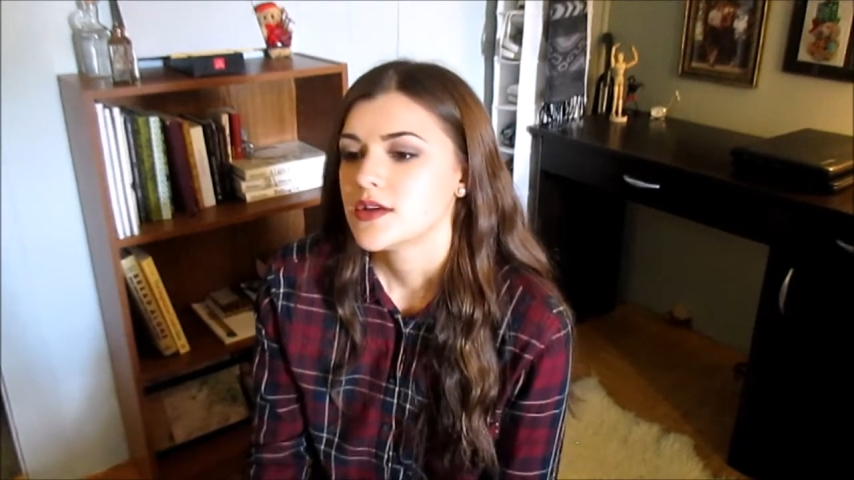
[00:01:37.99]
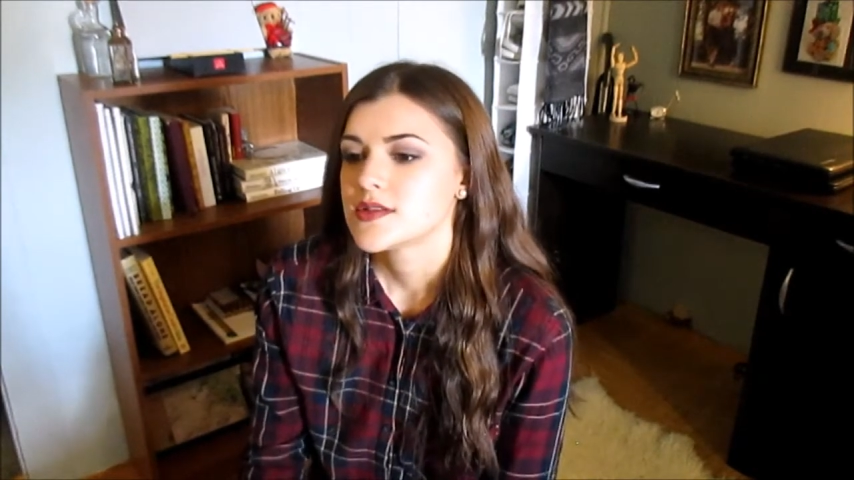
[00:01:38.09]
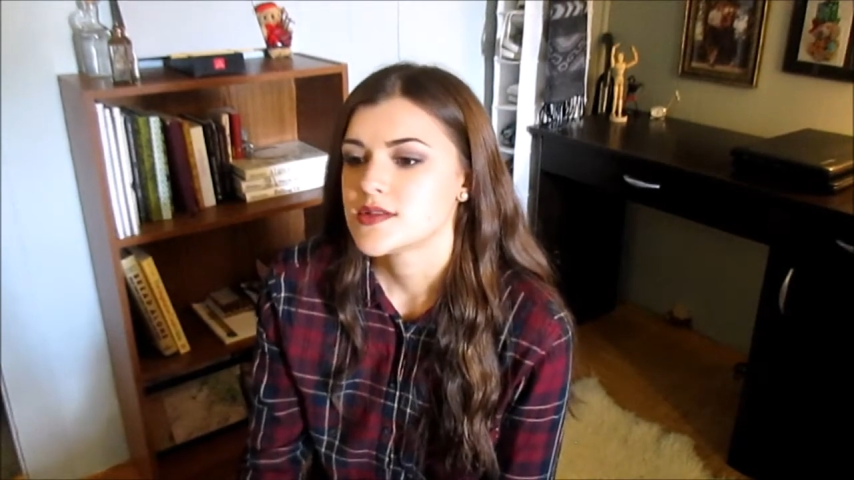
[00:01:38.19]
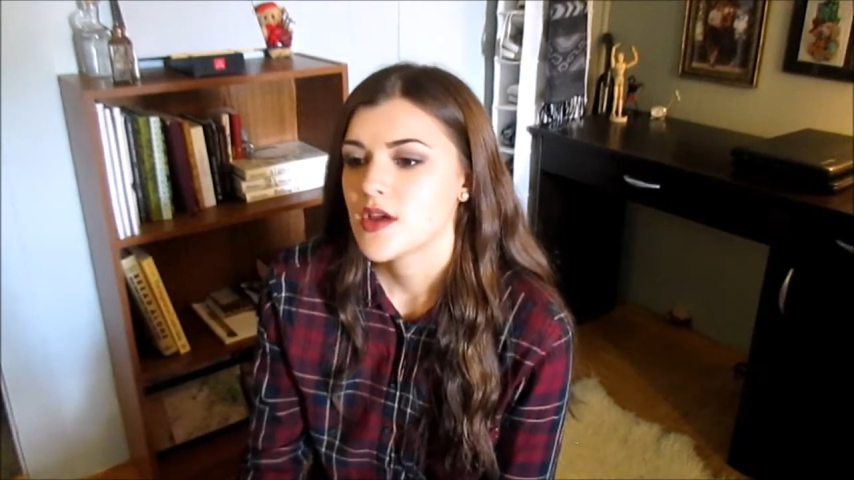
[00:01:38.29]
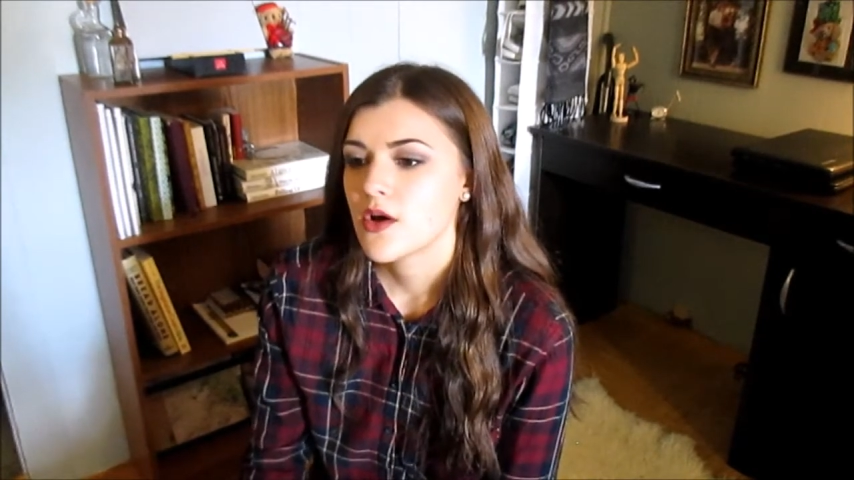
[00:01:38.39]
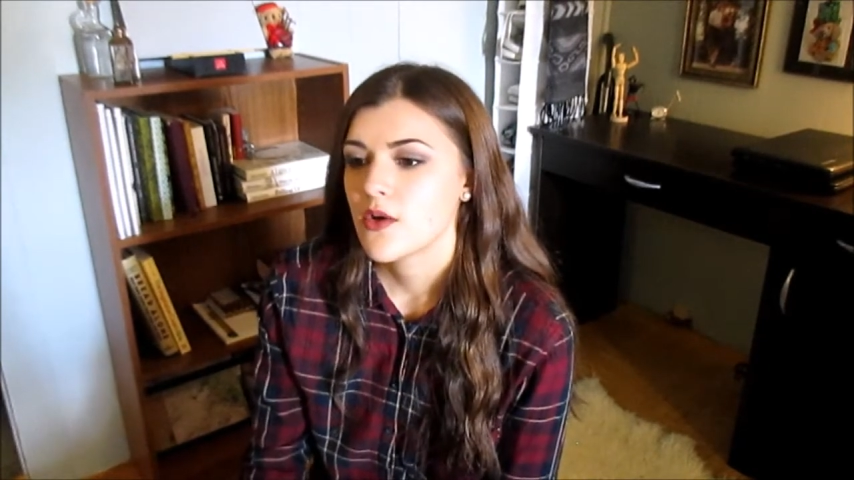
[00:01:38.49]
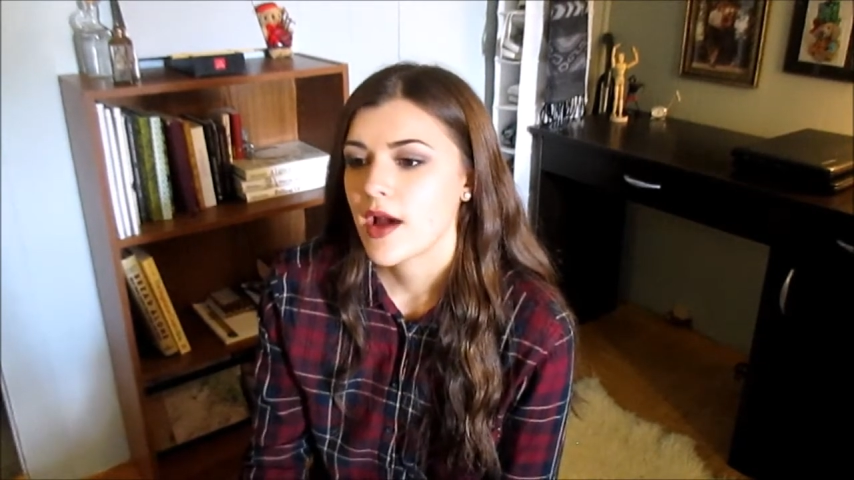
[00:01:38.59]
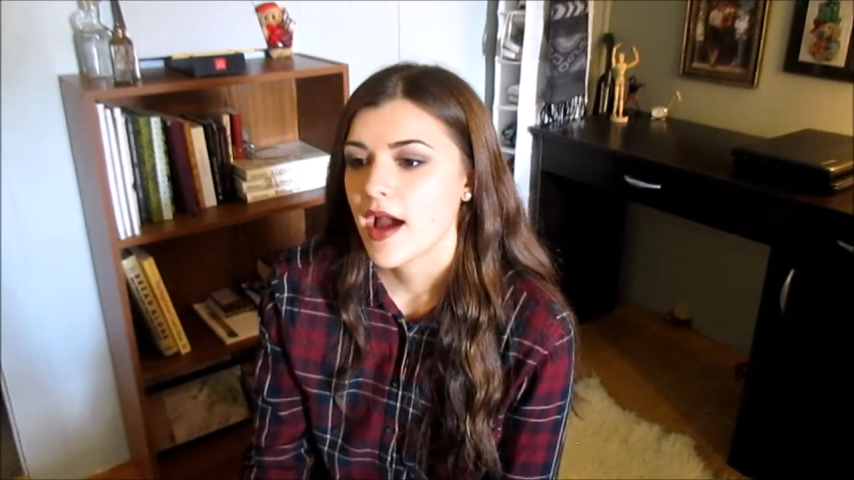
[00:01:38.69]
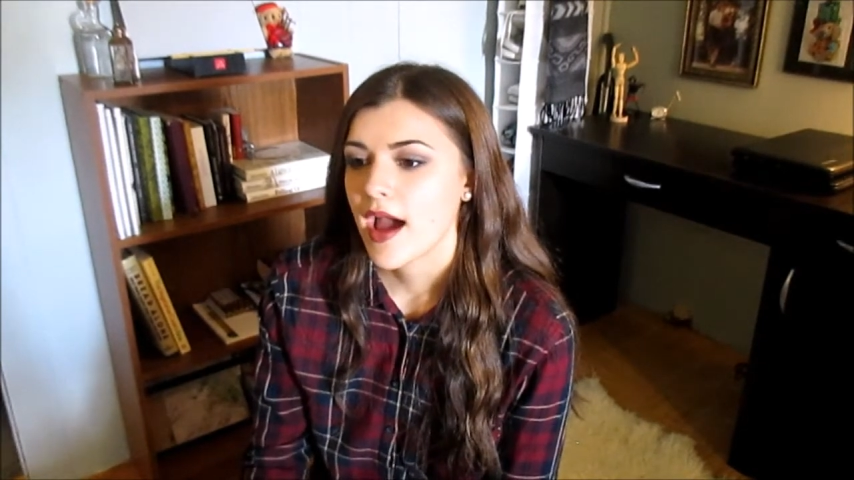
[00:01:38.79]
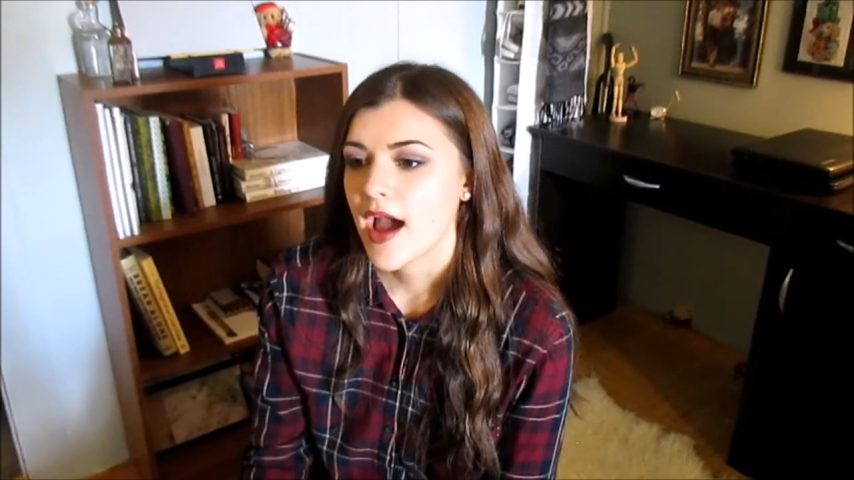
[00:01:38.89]

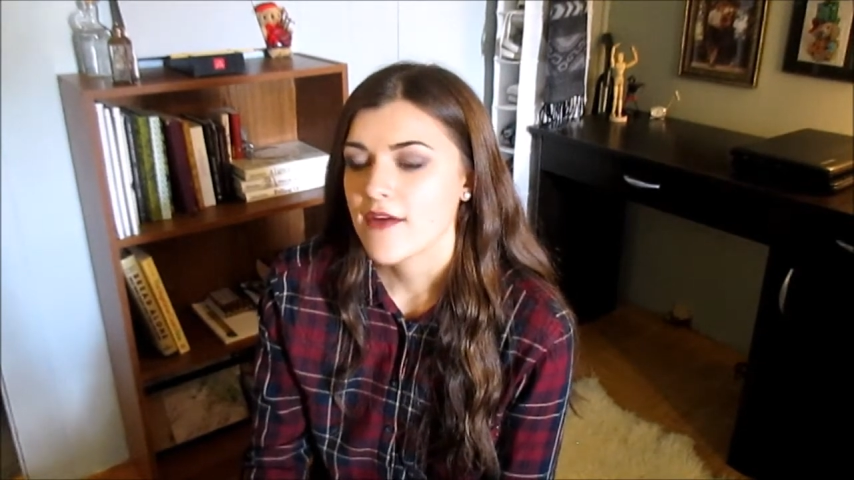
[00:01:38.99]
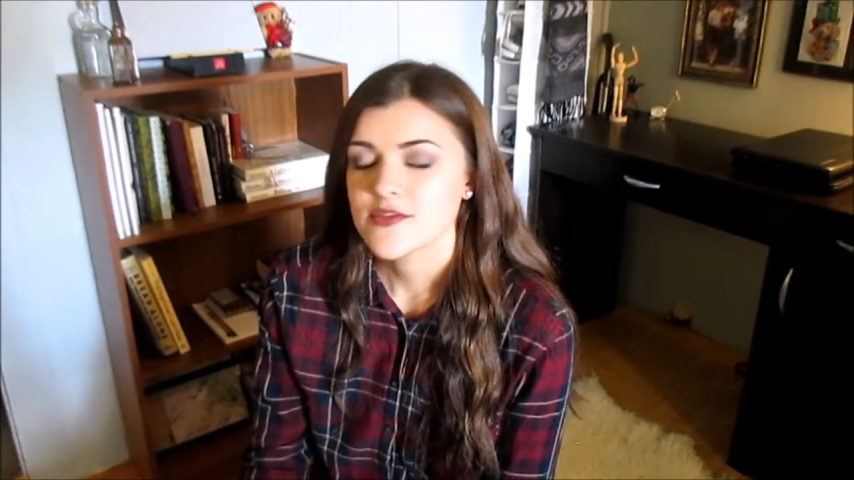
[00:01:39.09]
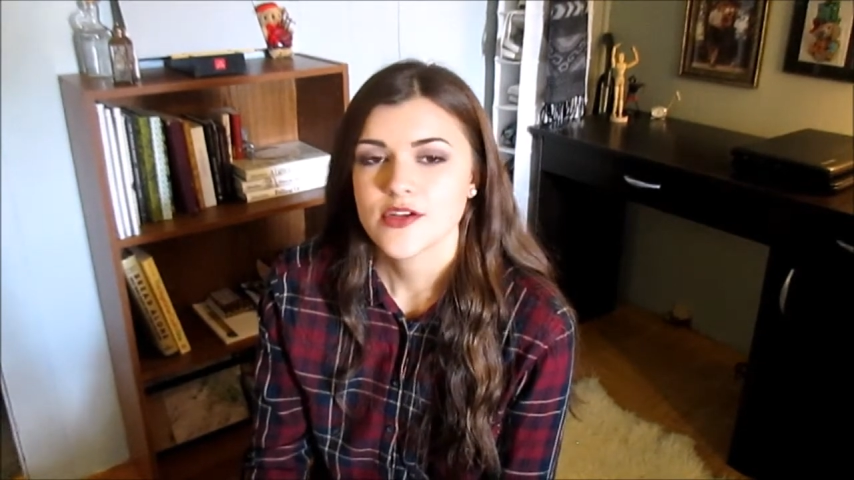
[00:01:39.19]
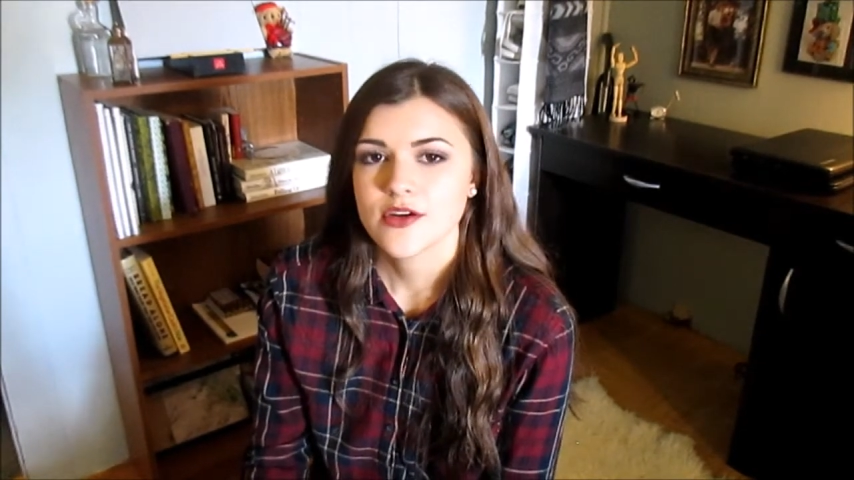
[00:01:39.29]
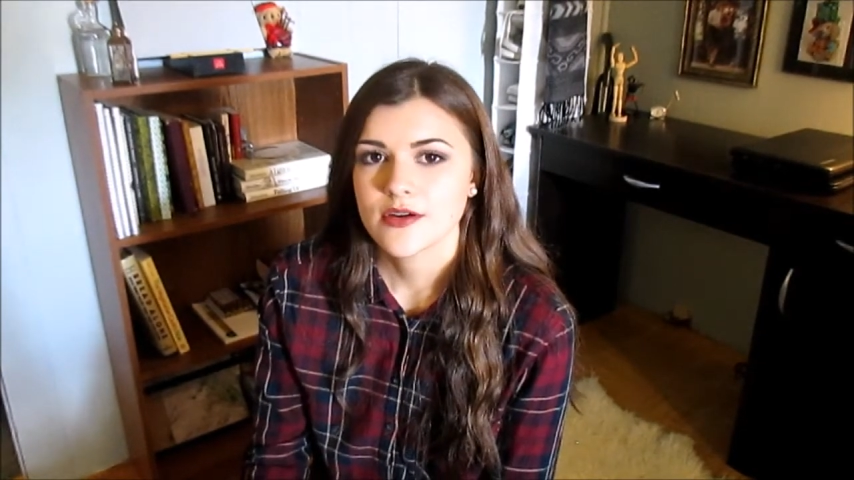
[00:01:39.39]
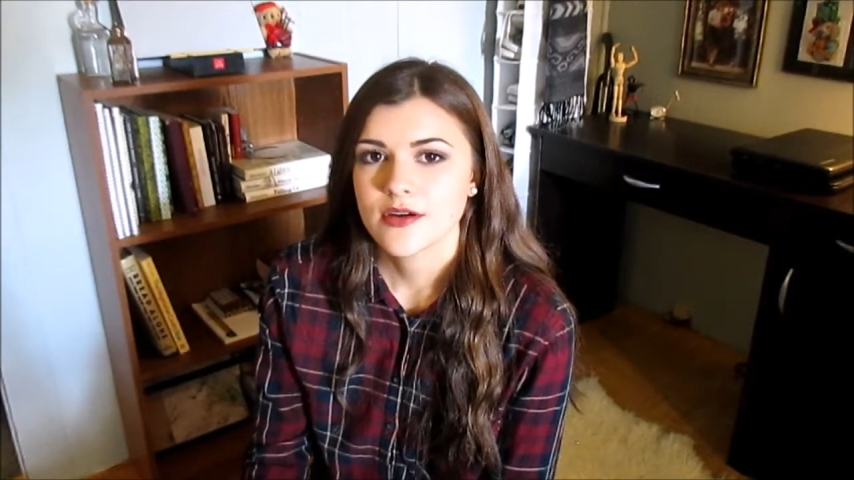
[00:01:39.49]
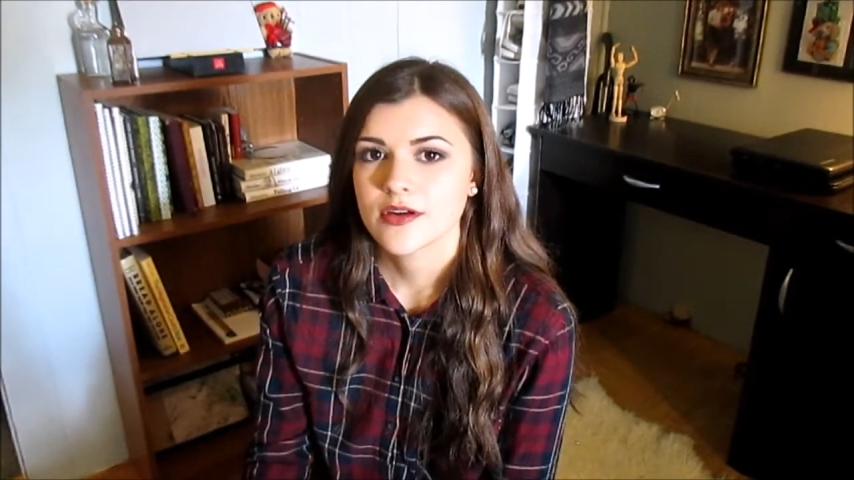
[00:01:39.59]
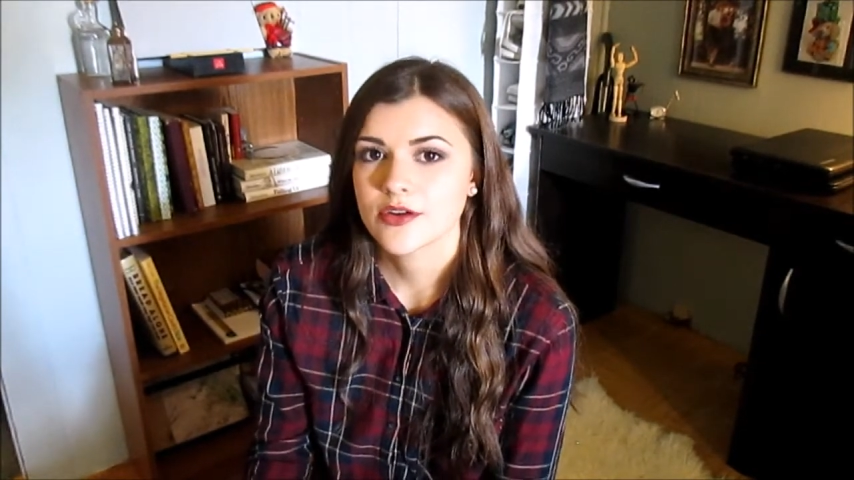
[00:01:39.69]
So after